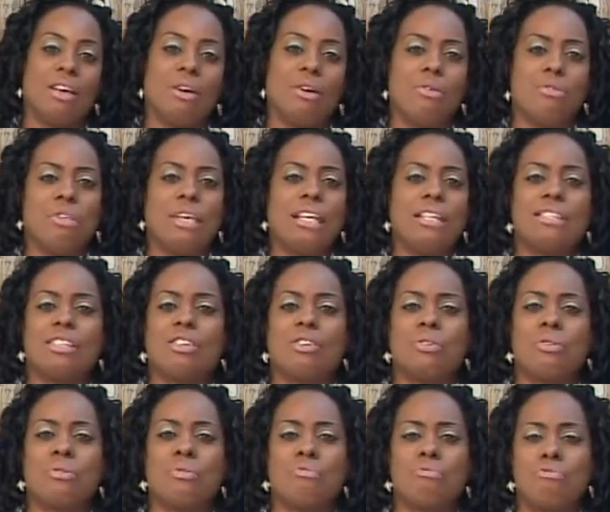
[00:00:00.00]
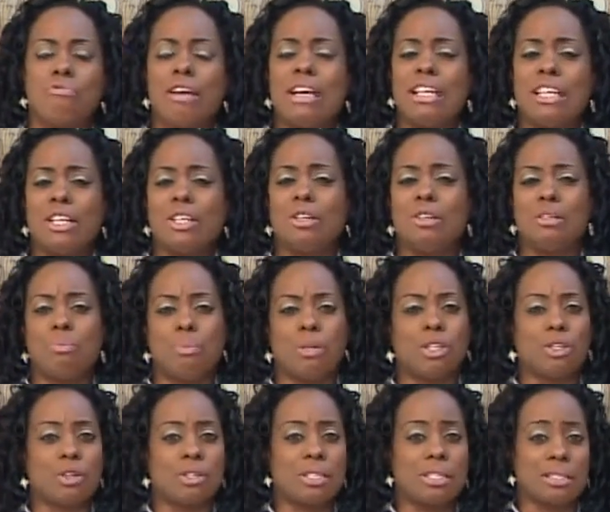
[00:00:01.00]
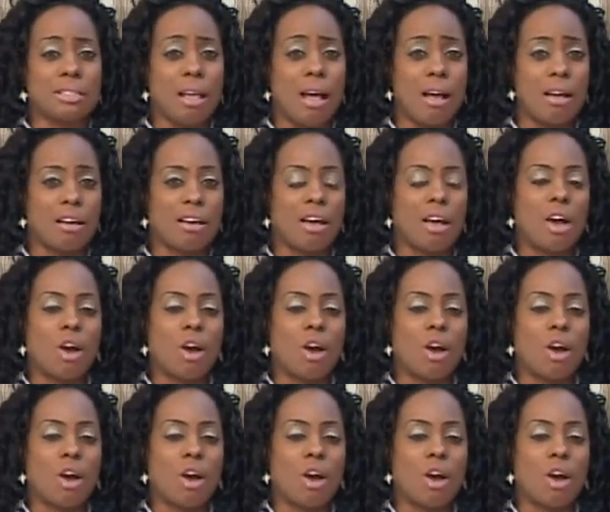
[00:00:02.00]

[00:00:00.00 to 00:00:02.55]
who thinks that you're really good but you're stuck,